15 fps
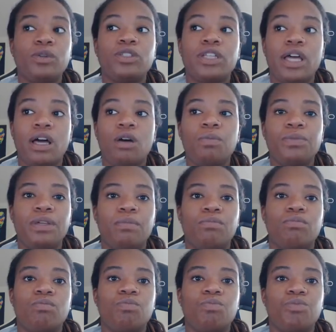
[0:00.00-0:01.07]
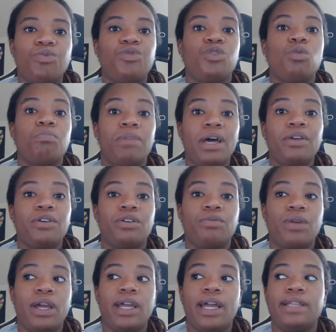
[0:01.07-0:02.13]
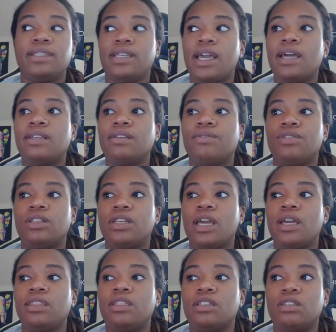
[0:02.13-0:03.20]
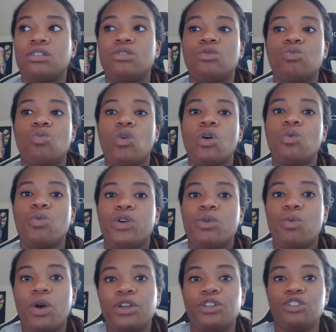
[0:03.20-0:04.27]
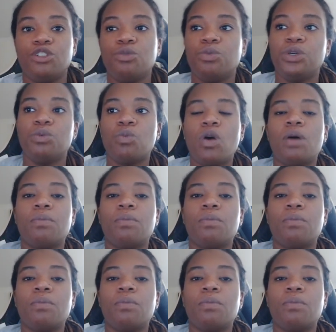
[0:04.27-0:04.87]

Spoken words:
to help them feel better, right? At the end of the day, this is what we want to do. We want